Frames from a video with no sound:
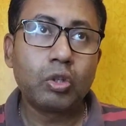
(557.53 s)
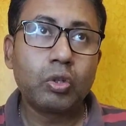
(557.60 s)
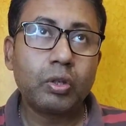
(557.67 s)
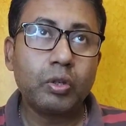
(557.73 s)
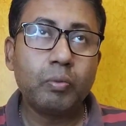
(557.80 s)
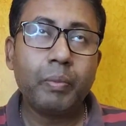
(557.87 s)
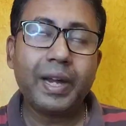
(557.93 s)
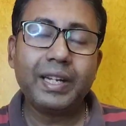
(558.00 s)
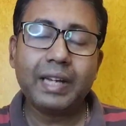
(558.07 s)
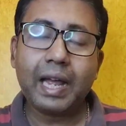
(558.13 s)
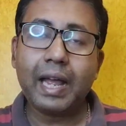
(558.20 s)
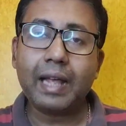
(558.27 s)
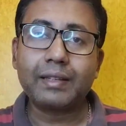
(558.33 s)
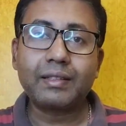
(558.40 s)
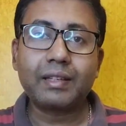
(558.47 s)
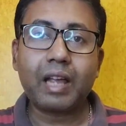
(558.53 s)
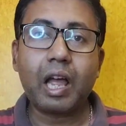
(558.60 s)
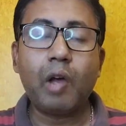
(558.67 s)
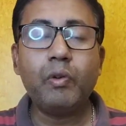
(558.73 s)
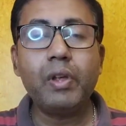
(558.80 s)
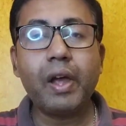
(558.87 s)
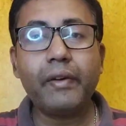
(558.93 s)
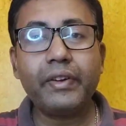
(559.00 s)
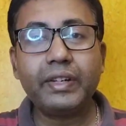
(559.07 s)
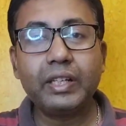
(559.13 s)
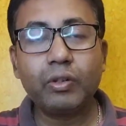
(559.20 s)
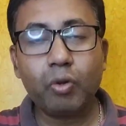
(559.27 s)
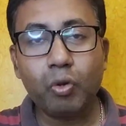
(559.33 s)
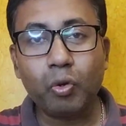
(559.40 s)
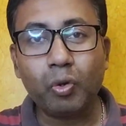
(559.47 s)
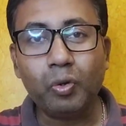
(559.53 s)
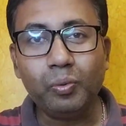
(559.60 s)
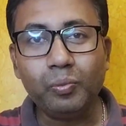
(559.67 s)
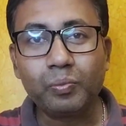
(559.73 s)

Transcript: So you might ask, how I will know